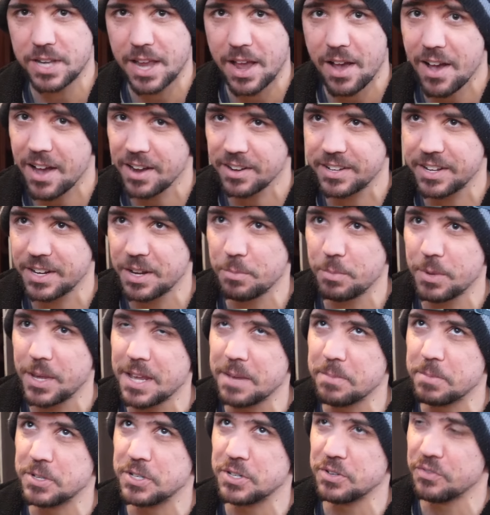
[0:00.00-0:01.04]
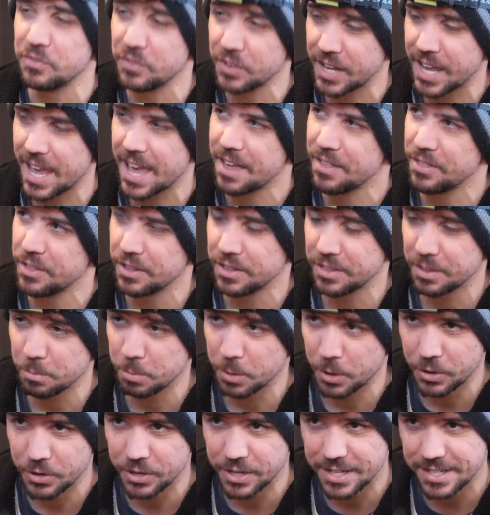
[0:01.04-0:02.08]
How hard can it be? But you forget that the
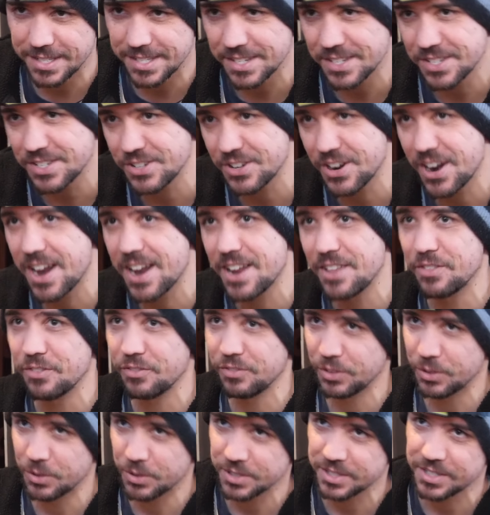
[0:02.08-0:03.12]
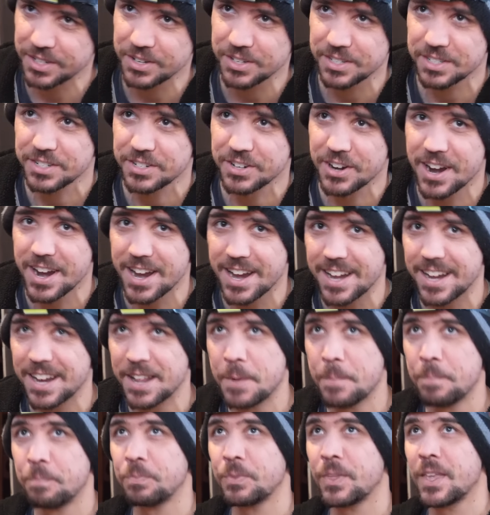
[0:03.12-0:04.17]
boat isn't straight, the floor's not straight.
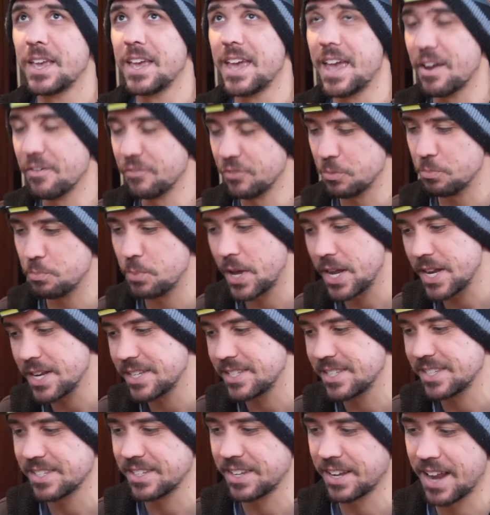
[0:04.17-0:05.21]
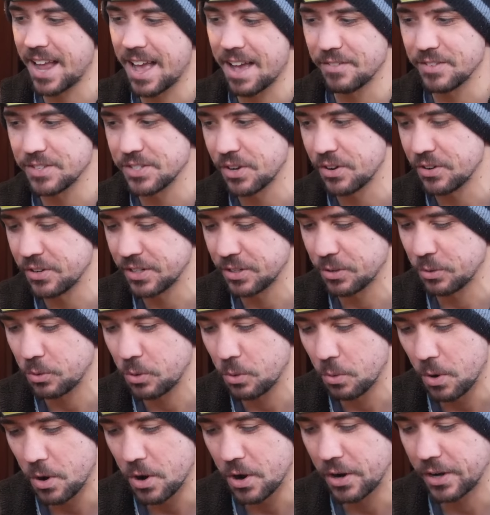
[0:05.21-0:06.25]
Every piece is going to have its own little
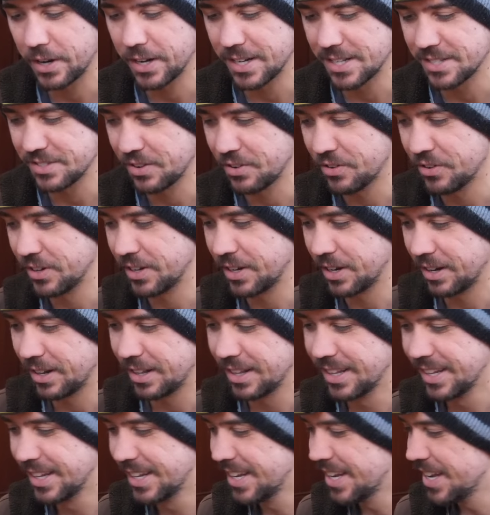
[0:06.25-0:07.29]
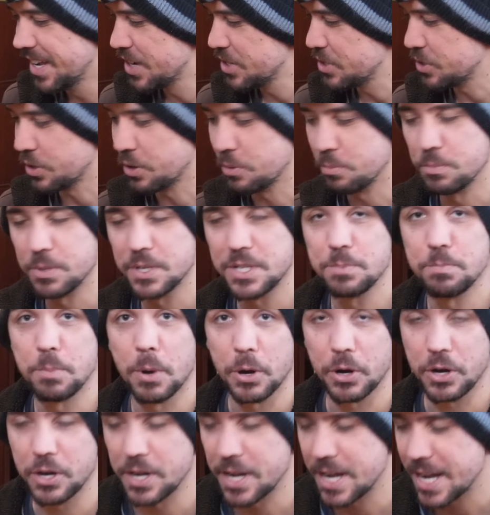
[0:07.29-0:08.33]
quirk and its own little sort of
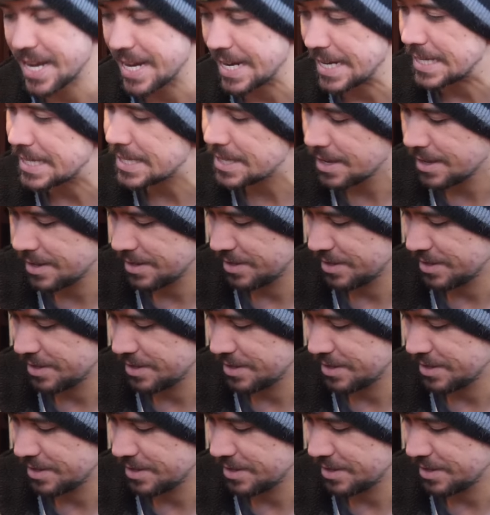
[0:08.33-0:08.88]
bespoke needs.